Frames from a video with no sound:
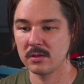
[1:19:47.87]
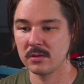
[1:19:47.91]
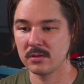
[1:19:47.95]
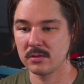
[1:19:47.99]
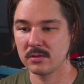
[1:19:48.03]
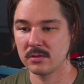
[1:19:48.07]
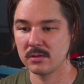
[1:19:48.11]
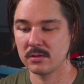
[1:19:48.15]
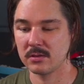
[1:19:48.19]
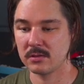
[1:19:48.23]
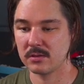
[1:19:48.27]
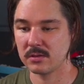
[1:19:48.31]

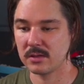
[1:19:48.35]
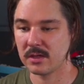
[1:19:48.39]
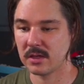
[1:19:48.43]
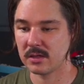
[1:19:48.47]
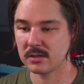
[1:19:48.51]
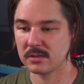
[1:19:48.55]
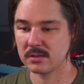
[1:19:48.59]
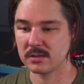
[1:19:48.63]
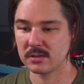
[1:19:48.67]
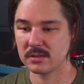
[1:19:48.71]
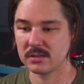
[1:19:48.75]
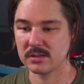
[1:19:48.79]

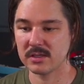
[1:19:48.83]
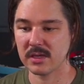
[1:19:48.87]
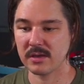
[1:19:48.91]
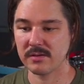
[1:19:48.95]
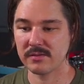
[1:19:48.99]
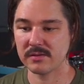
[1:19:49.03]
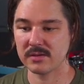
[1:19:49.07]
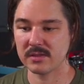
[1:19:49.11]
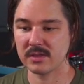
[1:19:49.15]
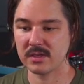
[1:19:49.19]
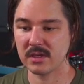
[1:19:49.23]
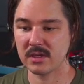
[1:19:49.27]

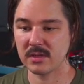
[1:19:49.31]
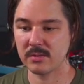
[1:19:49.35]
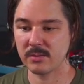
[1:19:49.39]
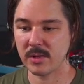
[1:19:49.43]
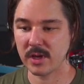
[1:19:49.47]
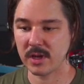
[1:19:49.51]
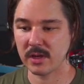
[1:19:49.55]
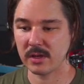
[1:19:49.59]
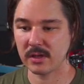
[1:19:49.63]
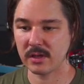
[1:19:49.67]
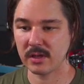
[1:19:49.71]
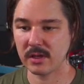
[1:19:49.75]
2017,
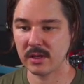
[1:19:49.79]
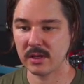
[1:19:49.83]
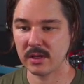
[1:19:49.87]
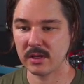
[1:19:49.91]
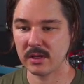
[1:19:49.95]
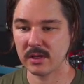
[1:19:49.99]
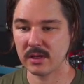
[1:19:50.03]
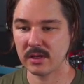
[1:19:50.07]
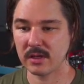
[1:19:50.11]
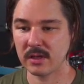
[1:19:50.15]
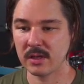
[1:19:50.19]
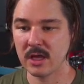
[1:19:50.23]
barely
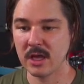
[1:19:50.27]
any.